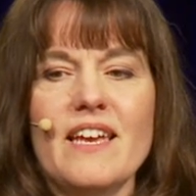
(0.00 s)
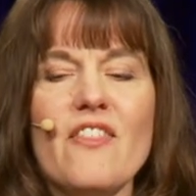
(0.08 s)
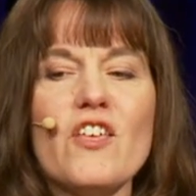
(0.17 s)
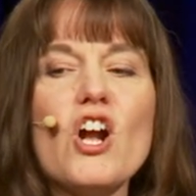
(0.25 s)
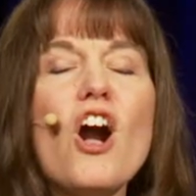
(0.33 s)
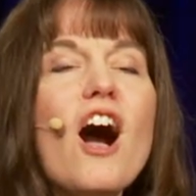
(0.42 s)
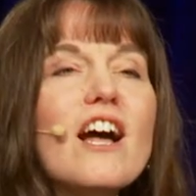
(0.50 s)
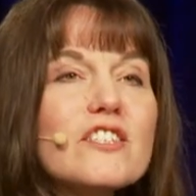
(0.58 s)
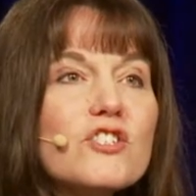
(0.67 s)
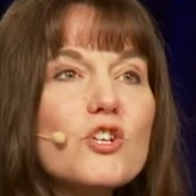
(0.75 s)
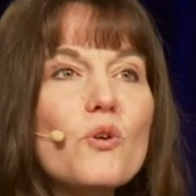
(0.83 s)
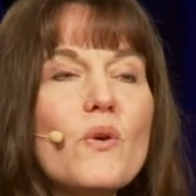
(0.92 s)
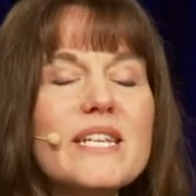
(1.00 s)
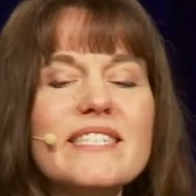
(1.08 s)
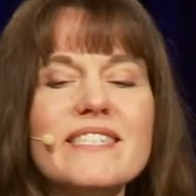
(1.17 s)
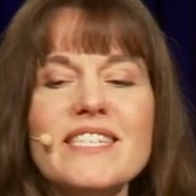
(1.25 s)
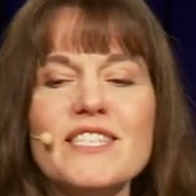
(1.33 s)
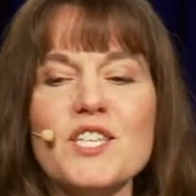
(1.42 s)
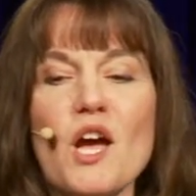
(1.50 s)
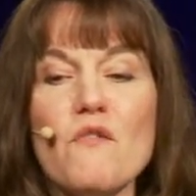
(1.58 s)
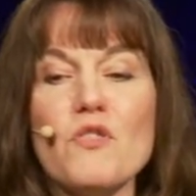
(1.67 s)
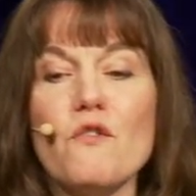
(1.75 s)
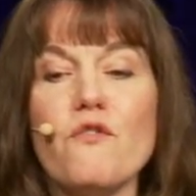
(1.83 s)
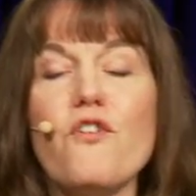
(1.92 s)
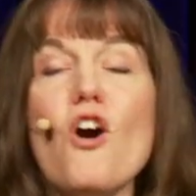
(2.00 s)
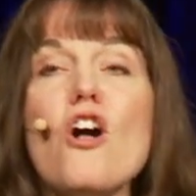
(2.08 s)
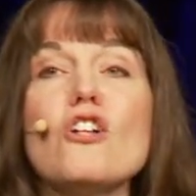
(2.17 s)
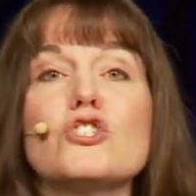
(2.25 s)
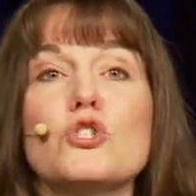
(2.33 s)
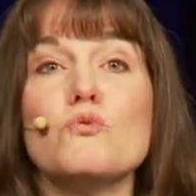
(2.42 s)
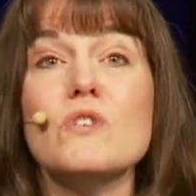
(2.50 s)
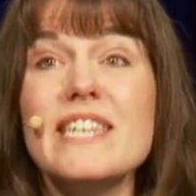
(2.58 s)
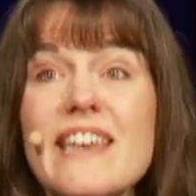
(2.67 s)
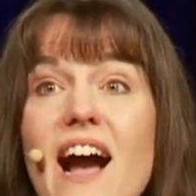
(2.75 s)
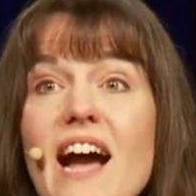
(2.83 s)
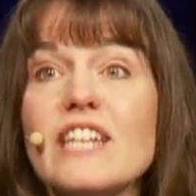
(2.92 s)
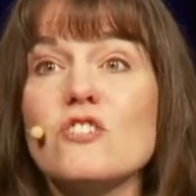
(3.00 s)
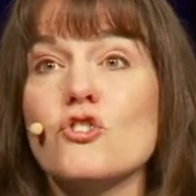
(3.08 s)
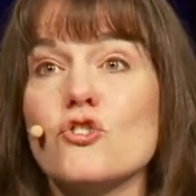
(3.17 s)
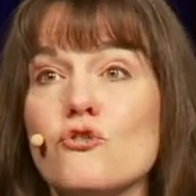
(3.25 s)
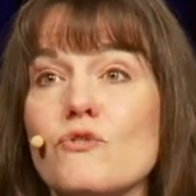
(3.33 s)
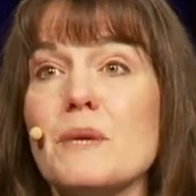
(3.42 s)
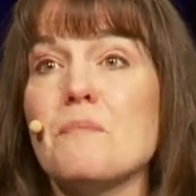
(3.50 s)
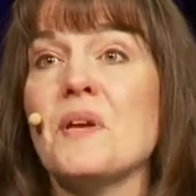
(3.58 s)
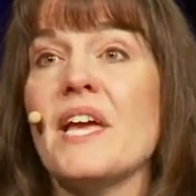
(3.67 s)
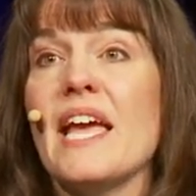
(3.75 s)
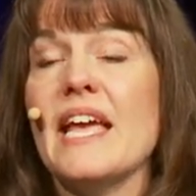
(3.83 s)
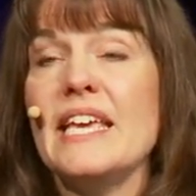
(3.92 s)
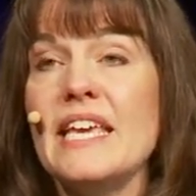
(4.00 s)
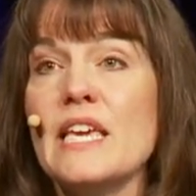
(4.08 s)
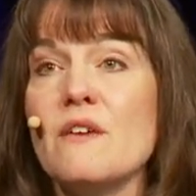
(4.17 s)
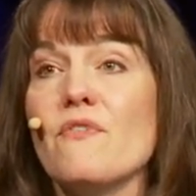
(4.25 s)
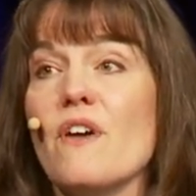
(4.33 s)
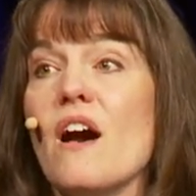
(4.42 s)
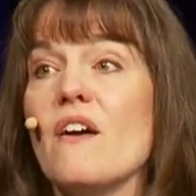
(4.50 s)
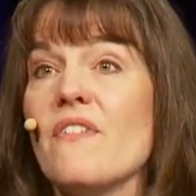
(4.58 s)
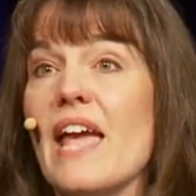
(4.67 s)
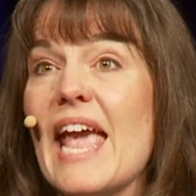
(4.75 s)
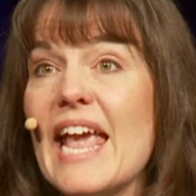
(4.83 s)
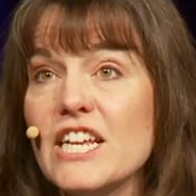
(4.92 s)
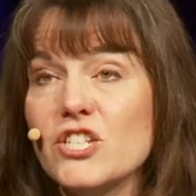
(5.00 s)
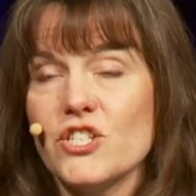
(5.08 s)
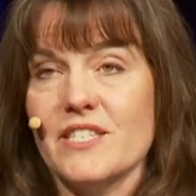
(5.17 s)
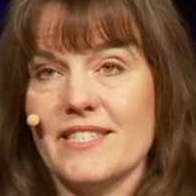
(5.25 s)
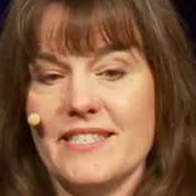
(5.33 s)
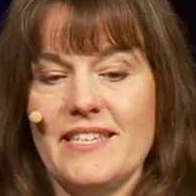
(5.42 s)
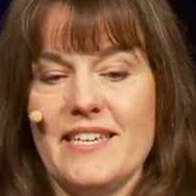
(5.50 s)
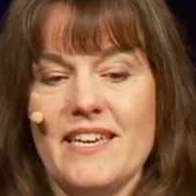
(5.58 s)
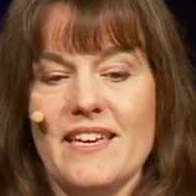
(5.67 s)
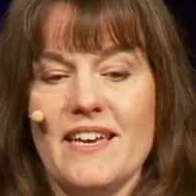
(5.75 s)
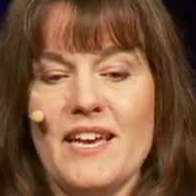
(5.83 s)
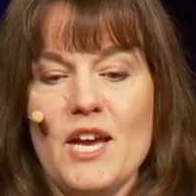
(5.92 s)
The consequences of the fall do not strip Eve of agency,